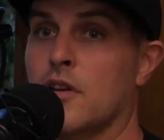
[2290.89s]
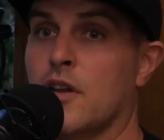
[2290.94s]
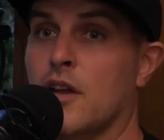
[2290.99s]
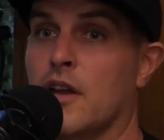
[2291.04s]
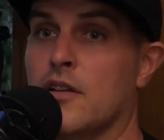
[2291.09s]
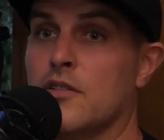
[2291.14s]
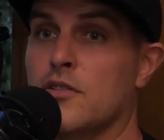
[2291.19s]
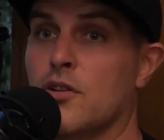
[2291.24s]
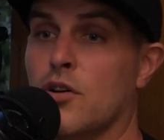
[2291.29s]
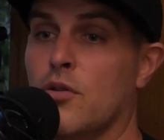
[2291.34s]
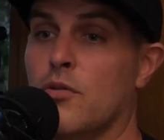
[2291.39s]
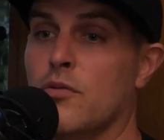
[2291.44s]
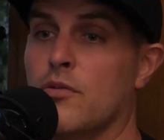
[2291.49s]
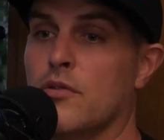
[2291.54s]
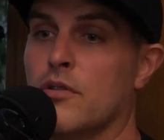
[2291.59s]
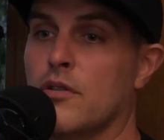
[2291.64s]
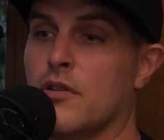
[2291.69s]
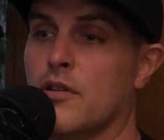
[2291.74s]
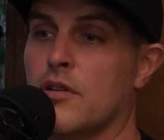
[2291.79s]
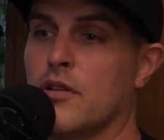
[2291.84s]
And
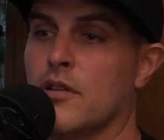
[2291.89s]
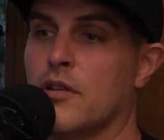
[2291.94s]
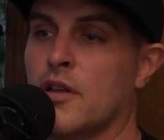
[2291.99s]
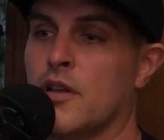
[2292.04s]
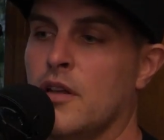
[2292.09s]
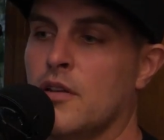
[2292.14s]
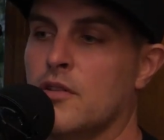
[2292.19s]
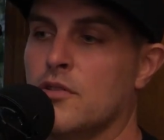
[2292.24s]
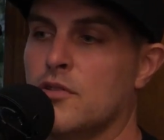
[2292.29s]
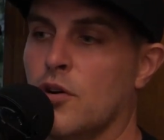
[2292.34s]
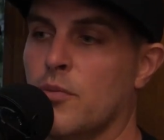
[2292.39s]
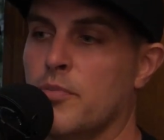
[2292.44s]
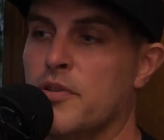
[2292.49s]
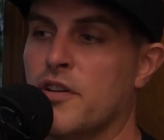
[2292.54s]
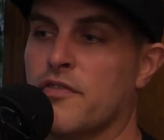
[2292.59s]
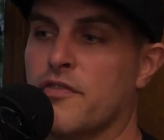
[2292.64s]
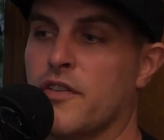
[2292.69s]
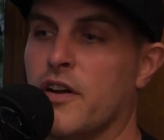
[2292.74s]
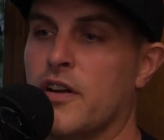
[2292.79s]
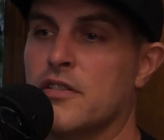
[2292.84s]
don't be
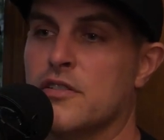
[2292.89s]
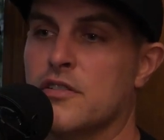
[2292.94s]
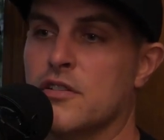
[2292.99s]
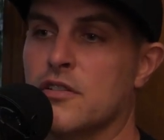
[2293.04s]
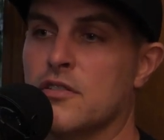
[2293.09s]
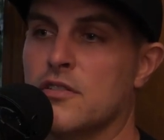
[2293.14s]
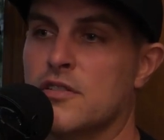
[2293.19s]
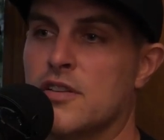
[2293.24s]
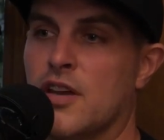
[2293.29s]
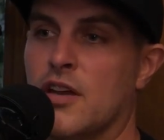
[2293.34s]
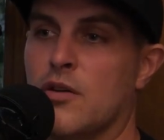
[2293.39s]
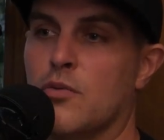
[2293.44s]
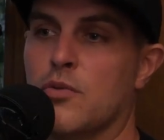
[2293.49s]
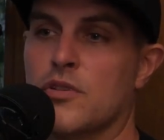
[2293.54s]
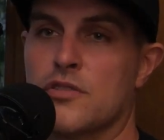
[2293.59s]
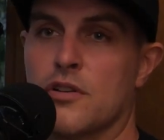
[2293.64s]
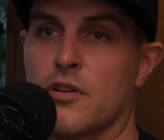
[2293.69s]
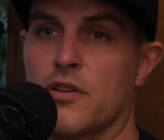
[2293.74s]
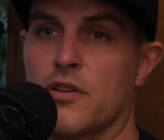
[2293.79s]
afraid to take what's already